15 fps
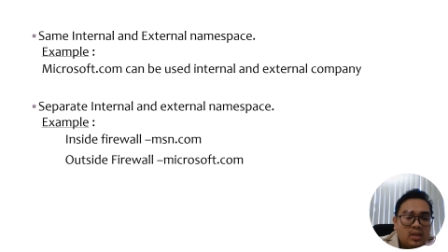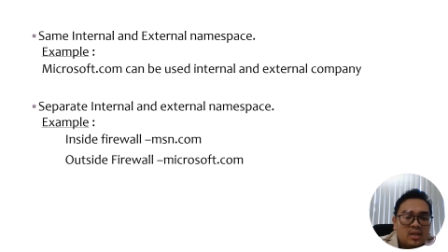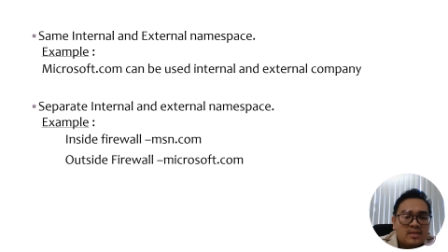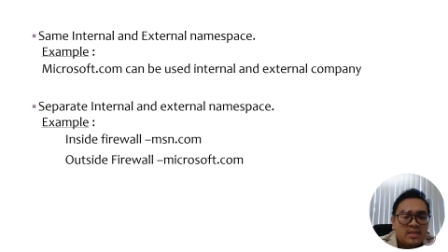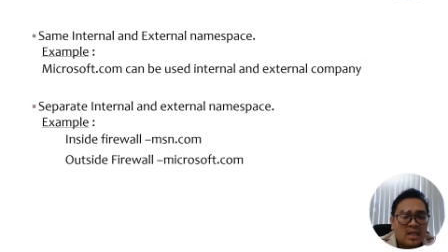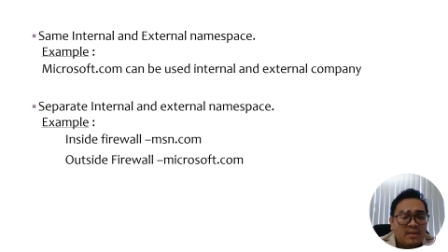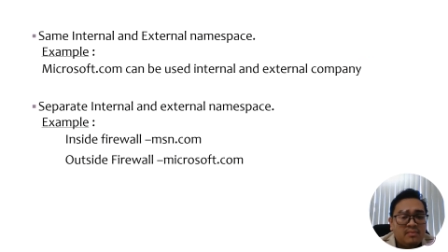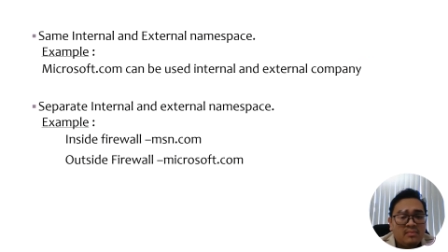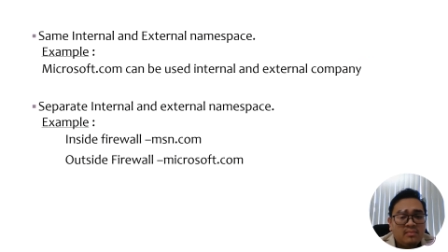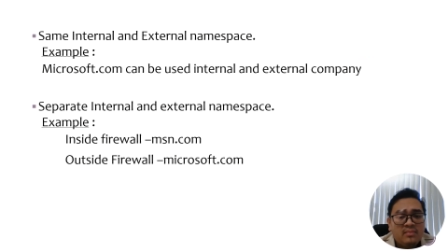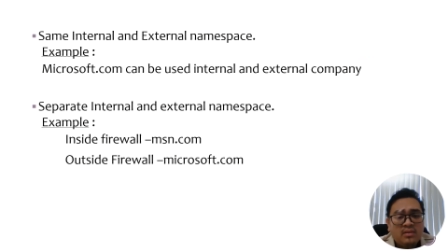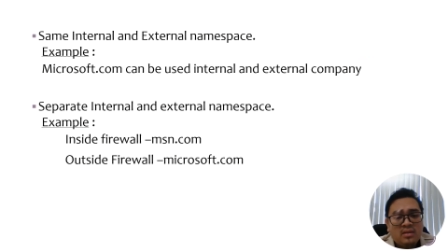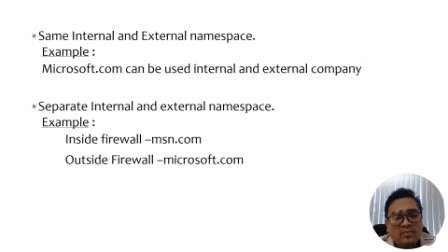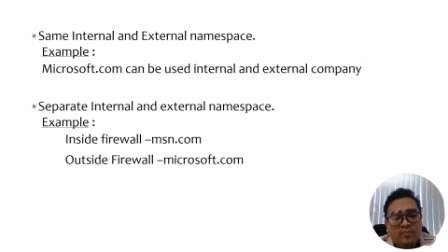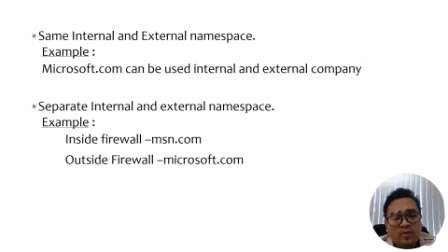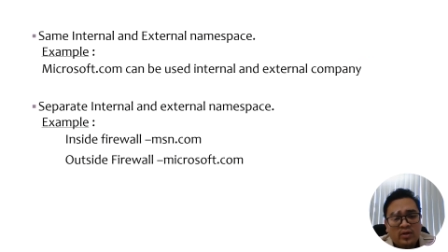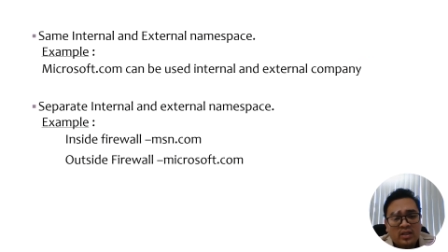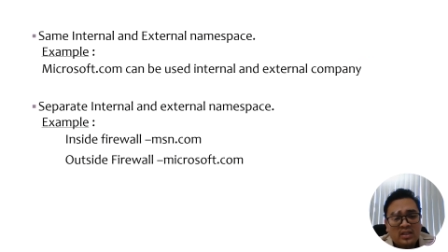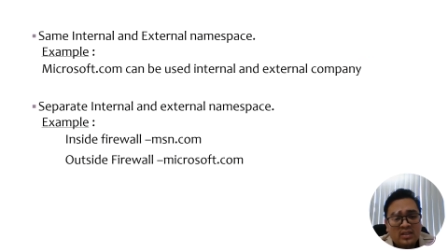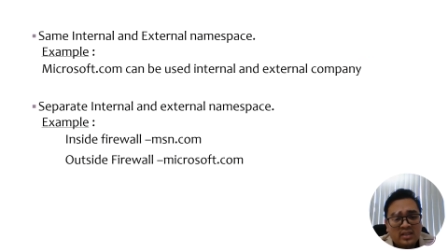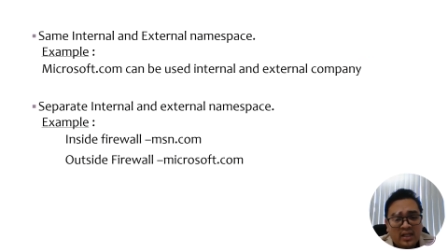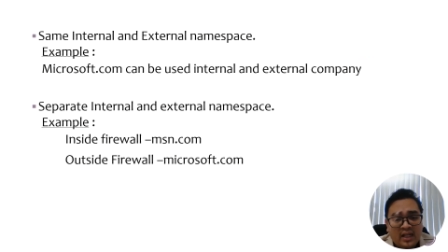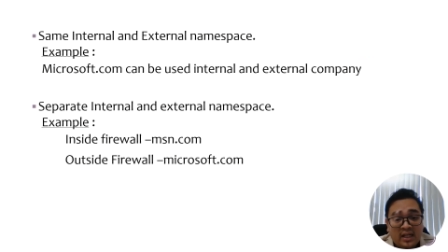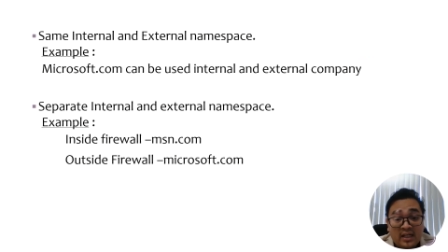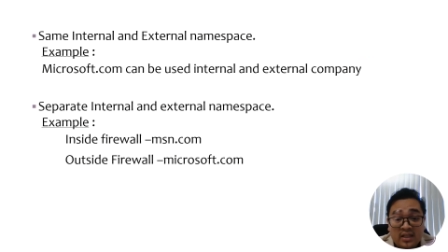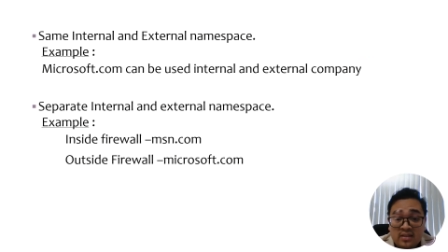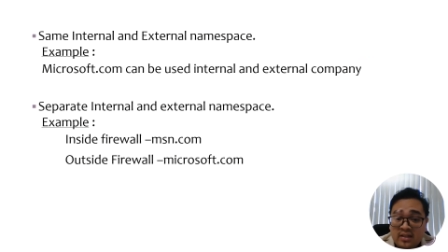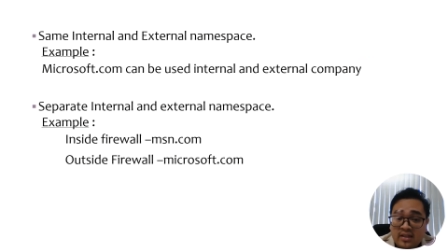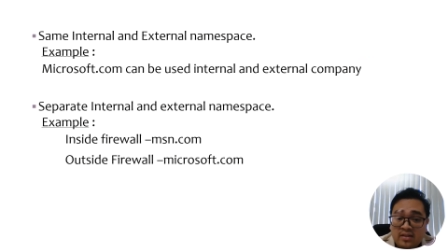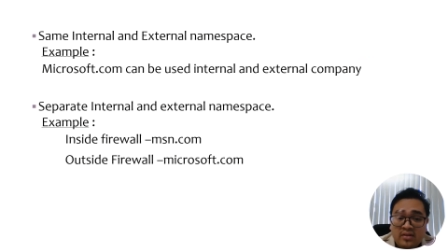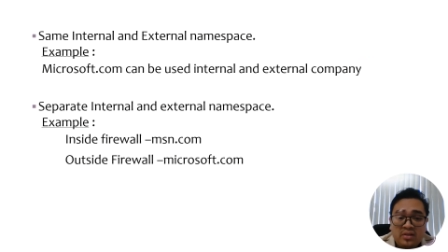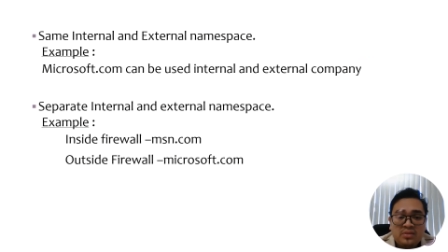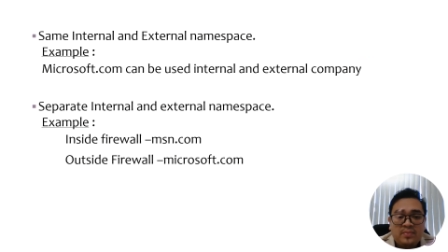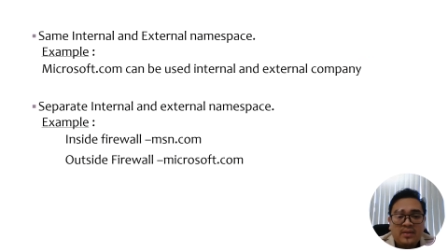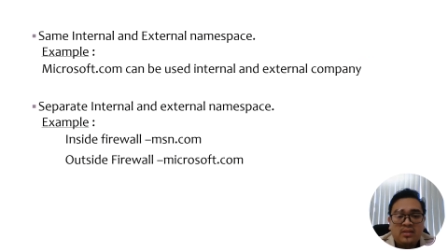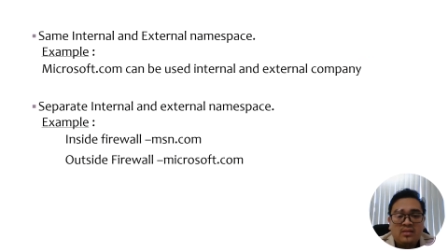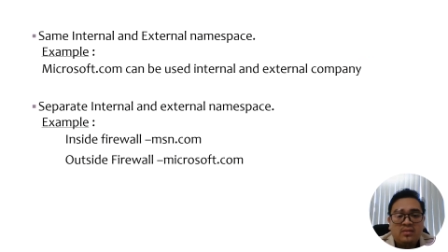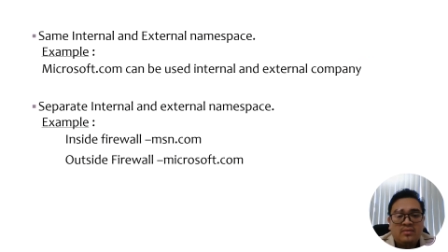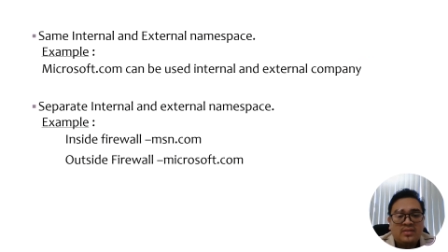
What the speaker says: Same for the internal and external namespace.